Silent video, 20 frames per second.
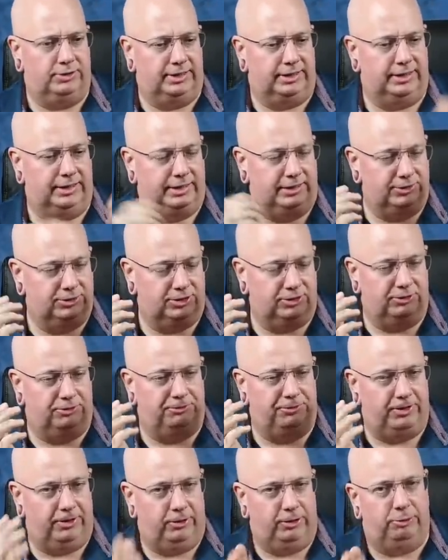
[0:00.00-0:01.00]
It's like, these are
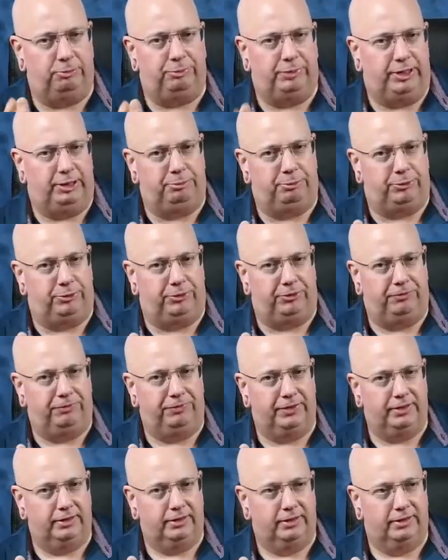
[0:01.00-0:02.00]
the very people